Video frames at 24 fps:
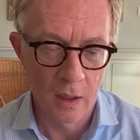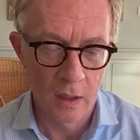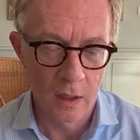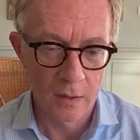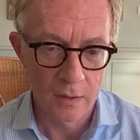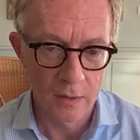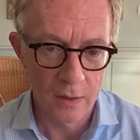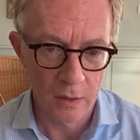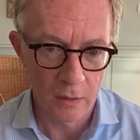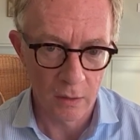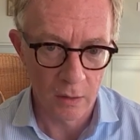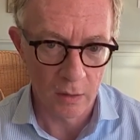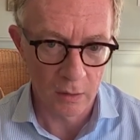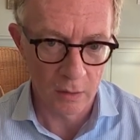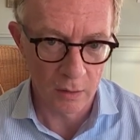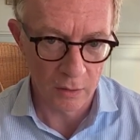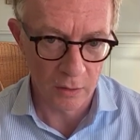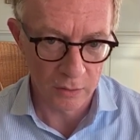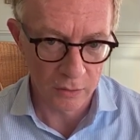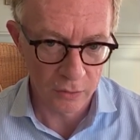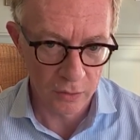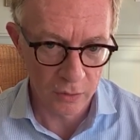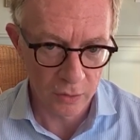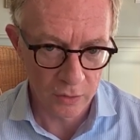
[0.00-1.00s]
there are
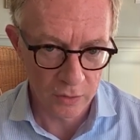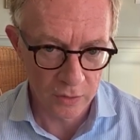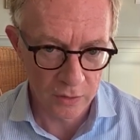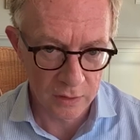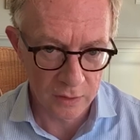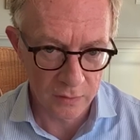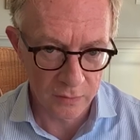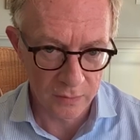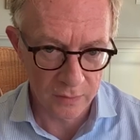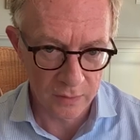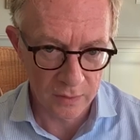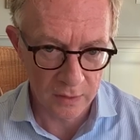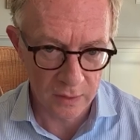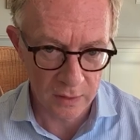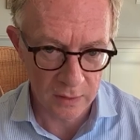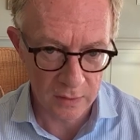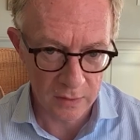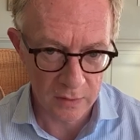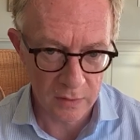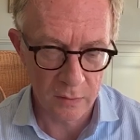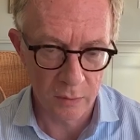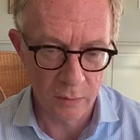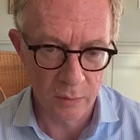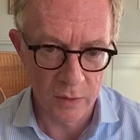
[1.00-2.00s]
alternative
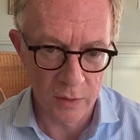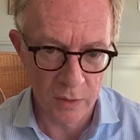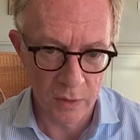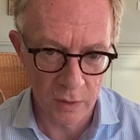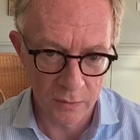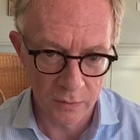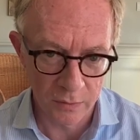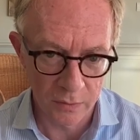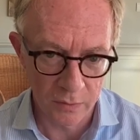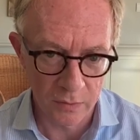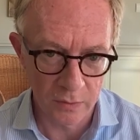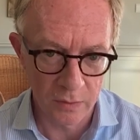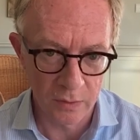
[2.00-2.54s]
tests beyond